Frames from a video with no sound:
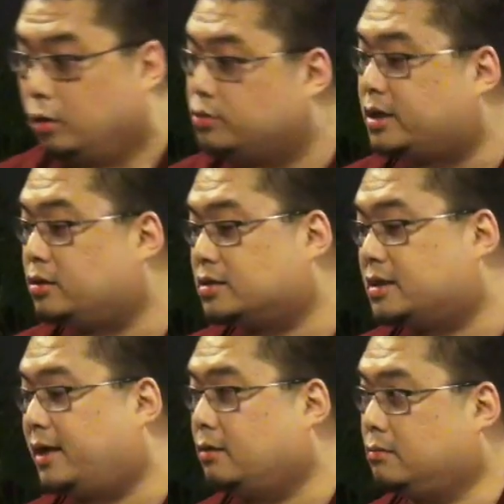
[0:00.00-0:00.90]
Who said you can
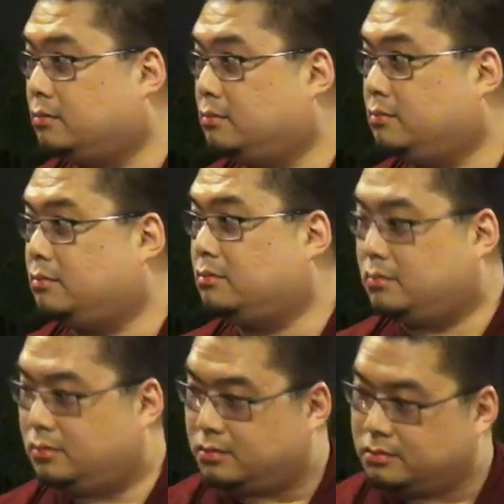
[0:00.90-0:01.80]
sit down?
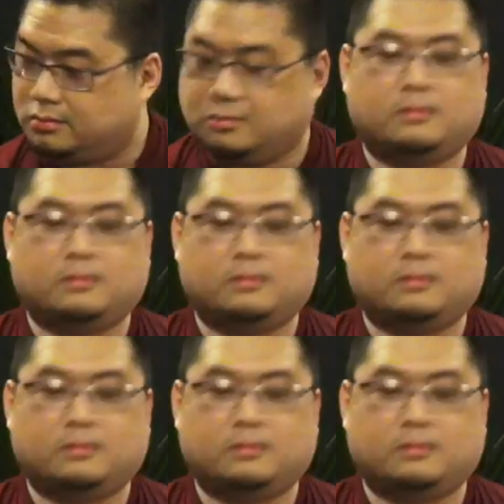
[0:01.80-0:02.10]
Oh.